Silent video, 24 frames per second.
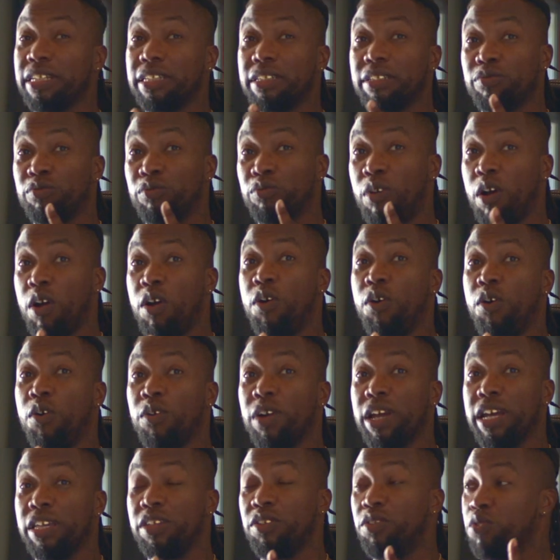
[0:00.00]
is
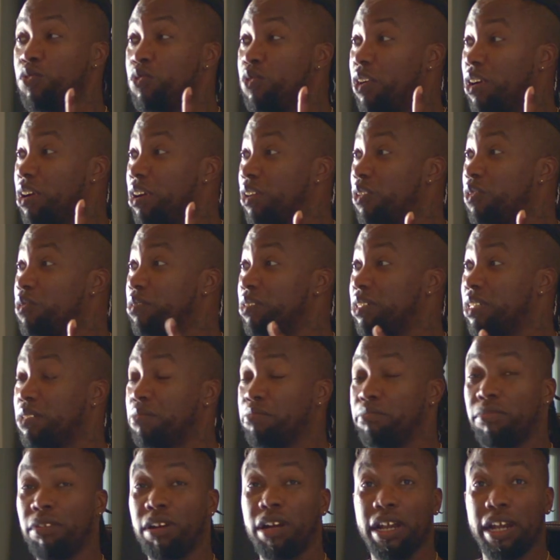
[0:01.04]
wrong, and you are
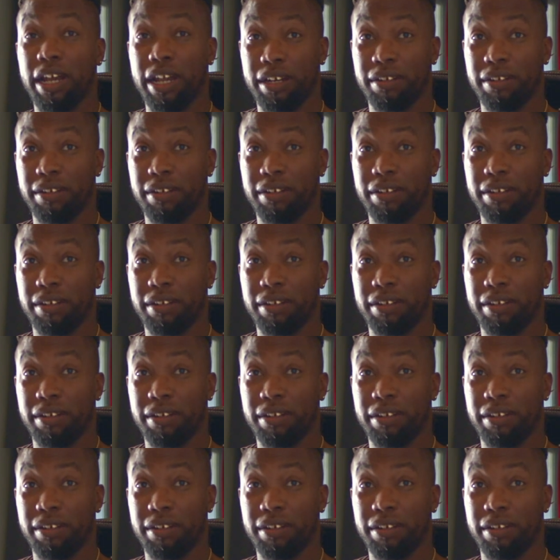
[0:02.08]
losing bread.